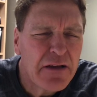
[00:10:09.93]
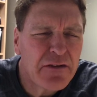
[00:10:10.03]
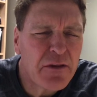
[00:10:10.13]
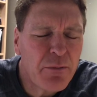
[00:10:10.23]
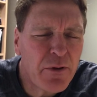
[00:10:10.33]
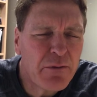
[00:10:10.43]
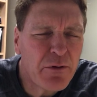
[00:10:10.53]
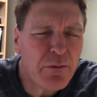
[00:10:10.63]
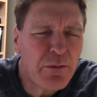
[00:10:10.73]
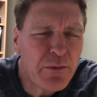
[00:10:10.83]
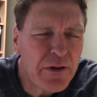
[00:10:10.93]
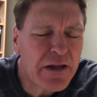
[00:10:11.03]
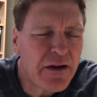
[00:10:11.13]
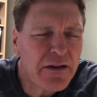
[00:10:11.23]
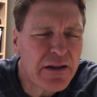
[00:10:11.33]
to the point where we
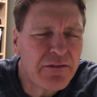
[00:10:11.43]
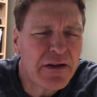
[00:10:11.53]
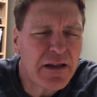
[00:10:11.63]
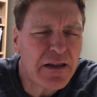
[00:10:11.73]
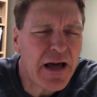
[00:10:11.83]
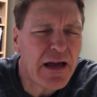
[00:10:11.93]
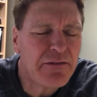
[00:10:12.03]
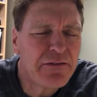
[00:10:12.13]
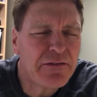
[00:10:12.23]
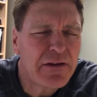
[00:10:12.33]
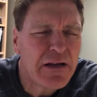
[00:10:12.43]
really are living a life